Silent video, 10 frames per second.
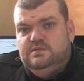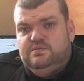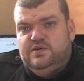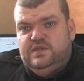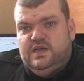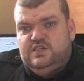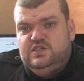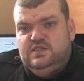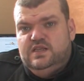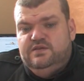
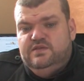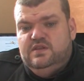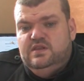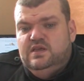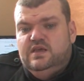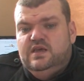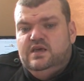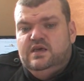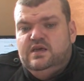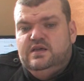protection level,
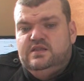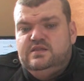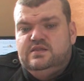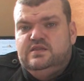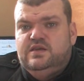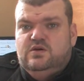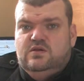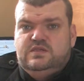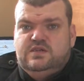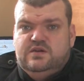and they
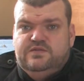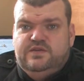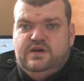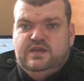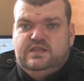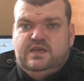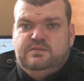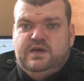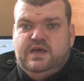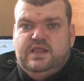all certified
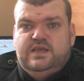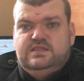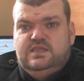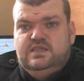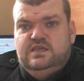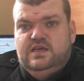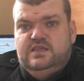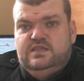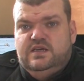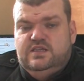MIL STD
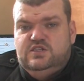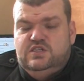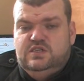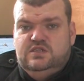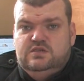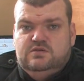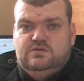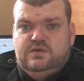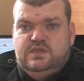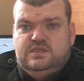810G,
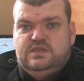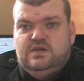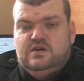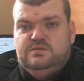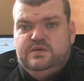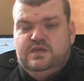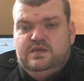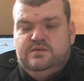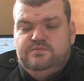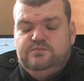so it's an
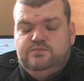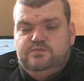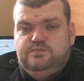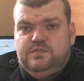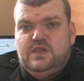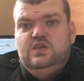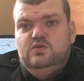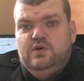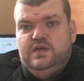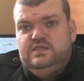
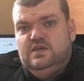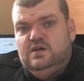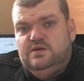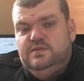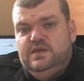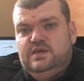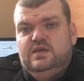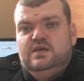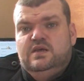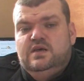US Army
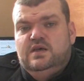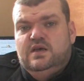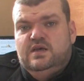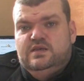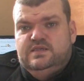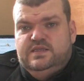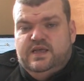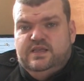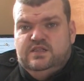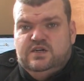
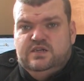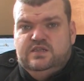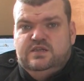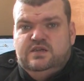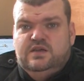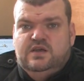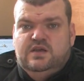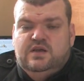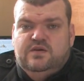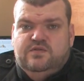standard
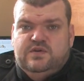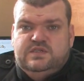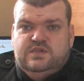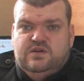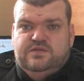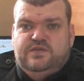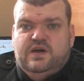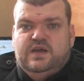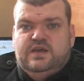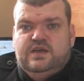for
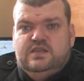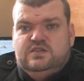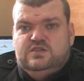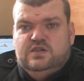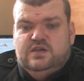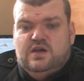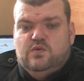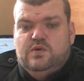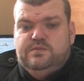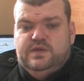certifying electronic
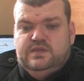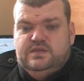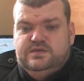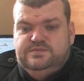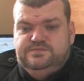equipment.